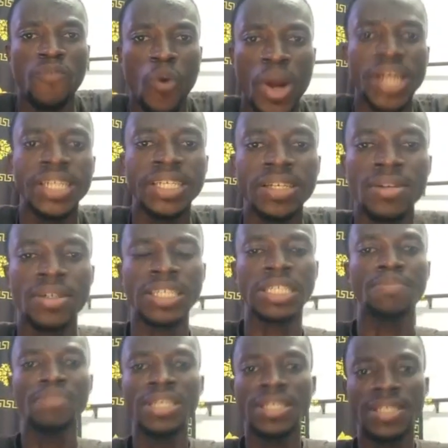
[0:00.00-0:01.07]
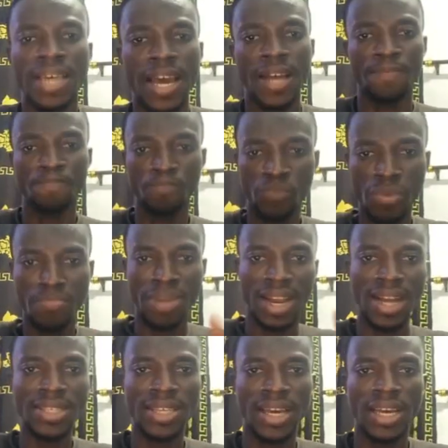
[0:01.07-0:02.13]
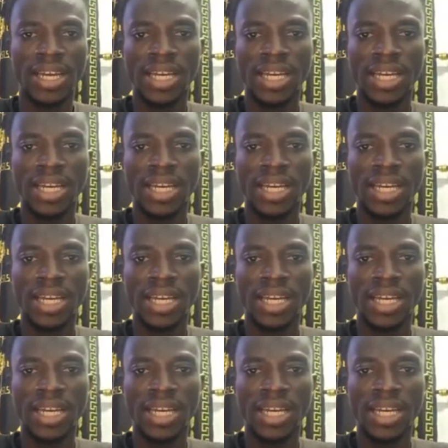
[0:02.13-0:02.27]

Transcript: for a deal. It means, make us